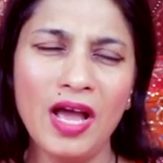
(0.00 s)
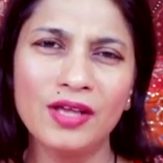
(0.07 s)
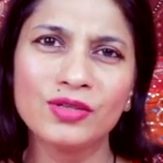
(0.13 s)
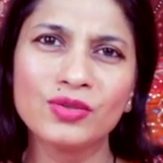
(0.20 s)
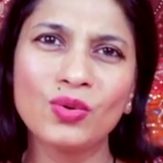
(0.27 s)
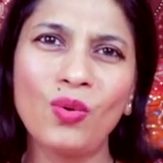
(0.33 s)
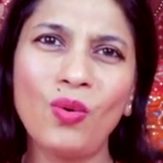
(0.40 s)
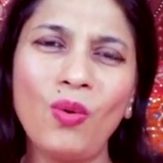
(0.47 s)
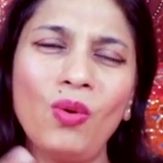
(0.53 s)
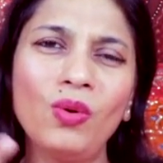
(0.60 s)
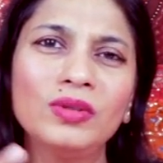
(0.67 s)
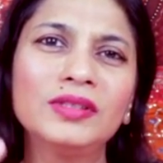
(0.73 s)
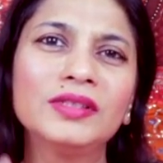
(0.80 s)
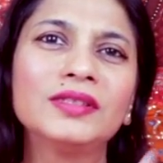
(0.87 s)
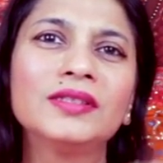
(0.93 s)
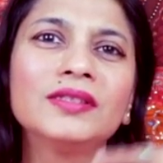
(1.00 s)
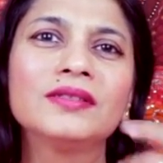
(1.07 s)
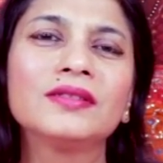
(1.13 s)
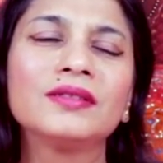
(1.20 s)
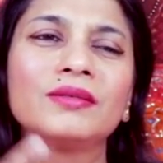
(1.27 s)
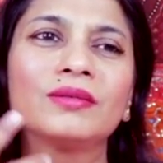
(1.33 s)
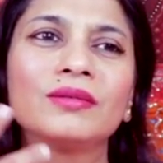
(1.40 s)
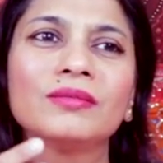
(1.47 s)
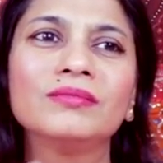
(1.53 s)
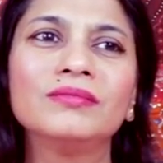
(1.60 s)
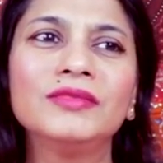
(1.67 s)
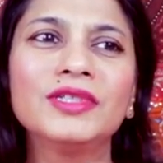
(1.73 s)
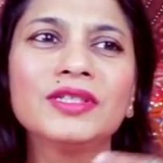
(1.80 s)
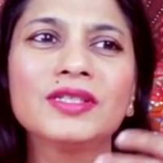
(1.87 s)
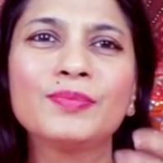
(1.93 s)
So all this is,
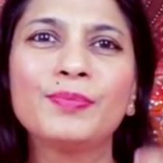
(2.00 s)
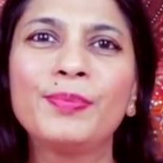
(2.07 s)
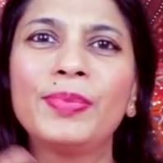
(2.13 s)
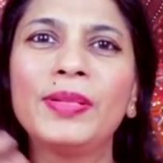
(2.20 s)
just